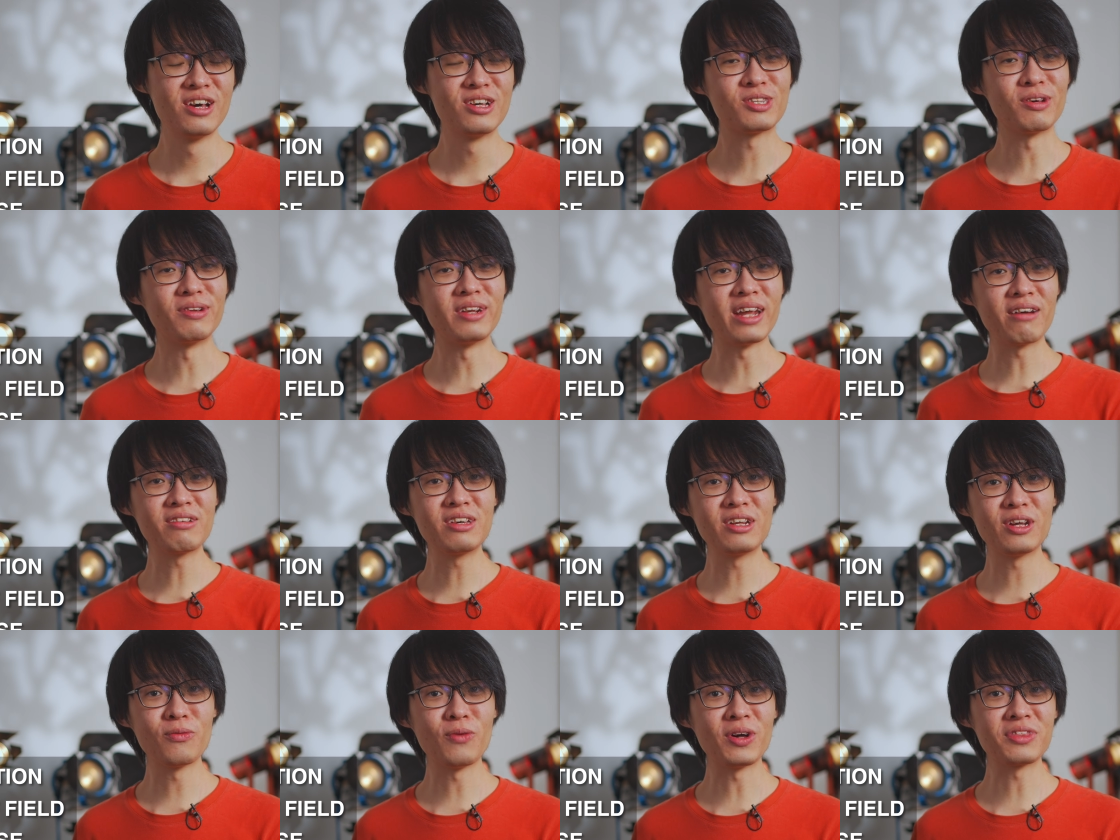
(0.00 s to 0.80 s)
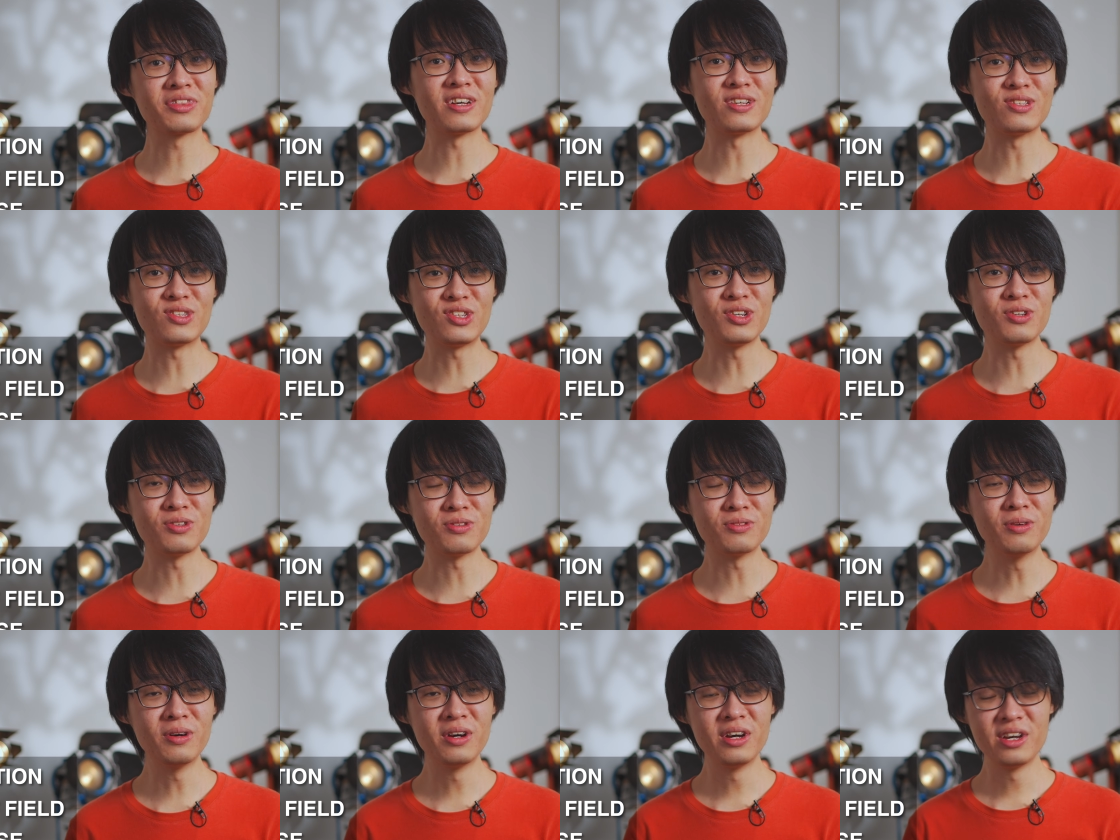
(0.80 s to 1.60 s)
So now you know what they
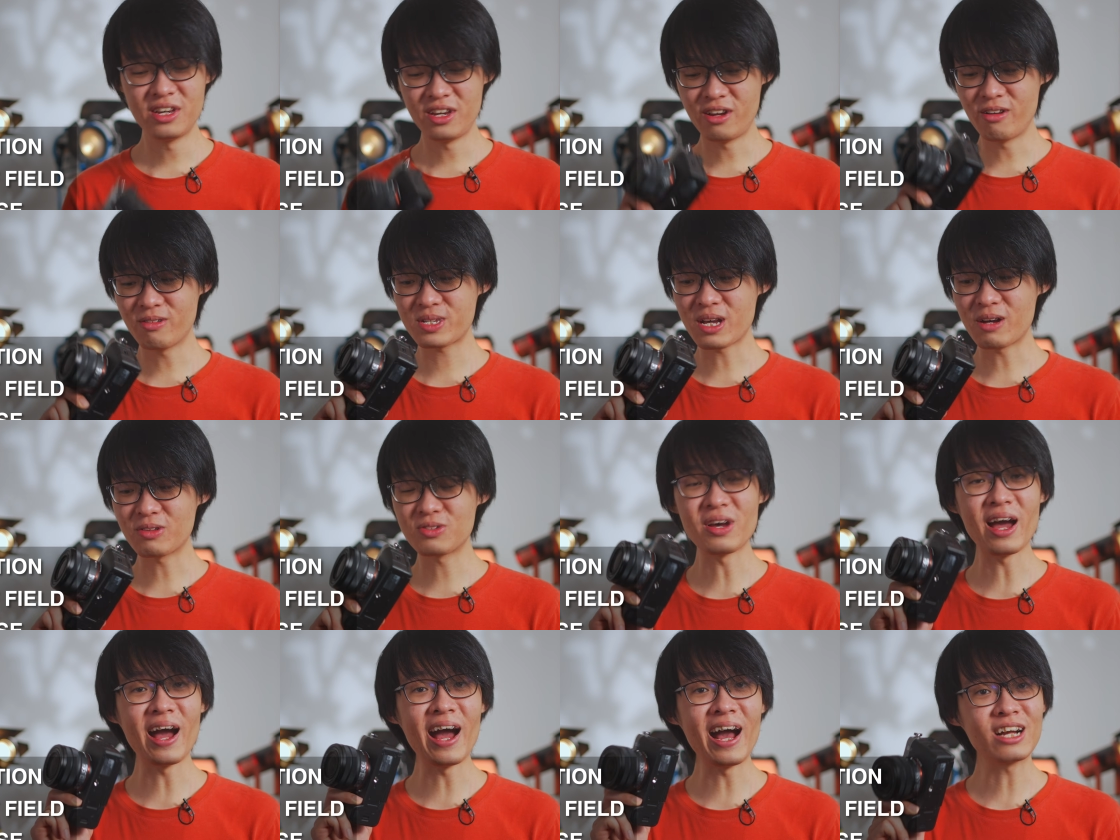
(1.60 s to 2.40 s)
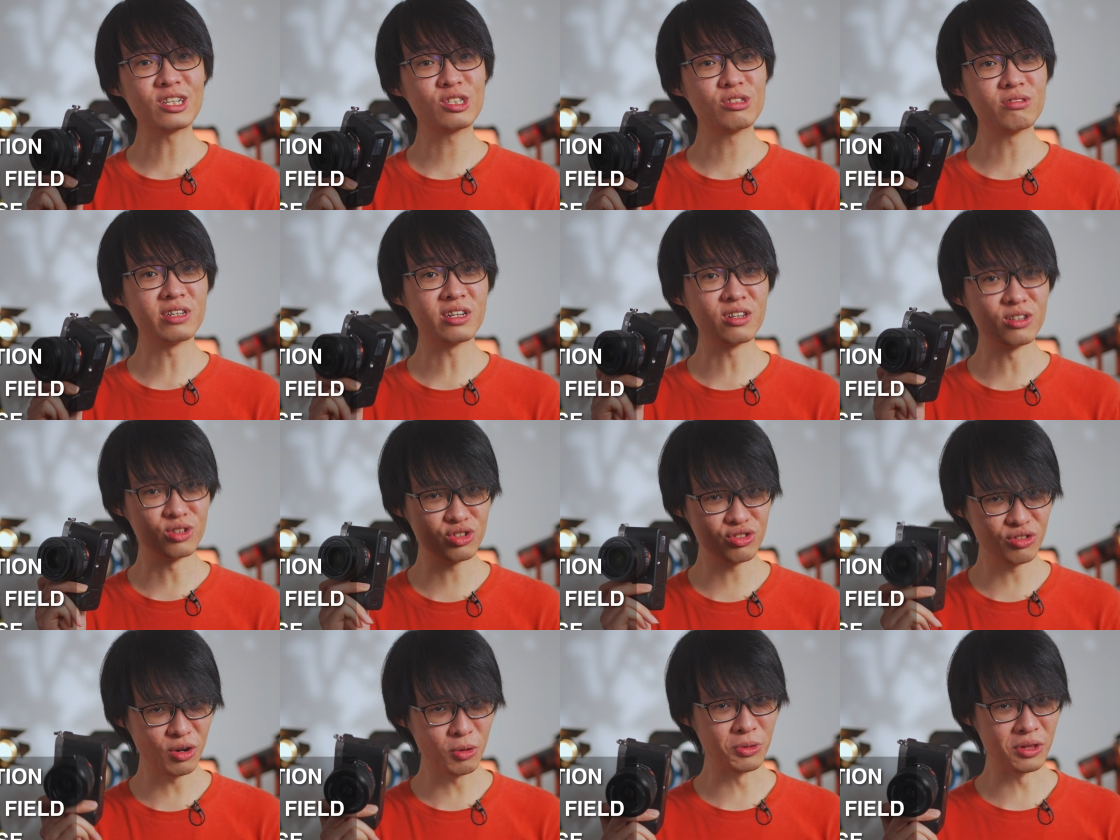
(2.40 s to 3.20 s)
do, here's how to actually
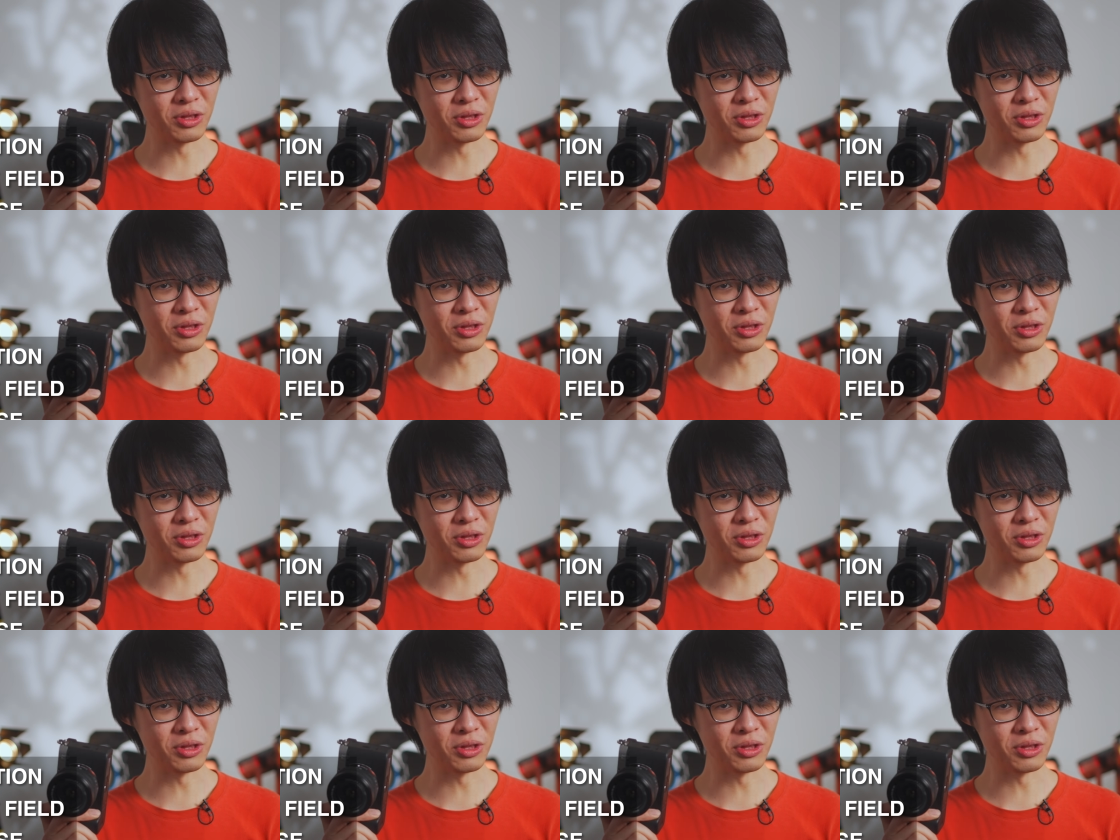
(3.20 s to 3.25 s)
control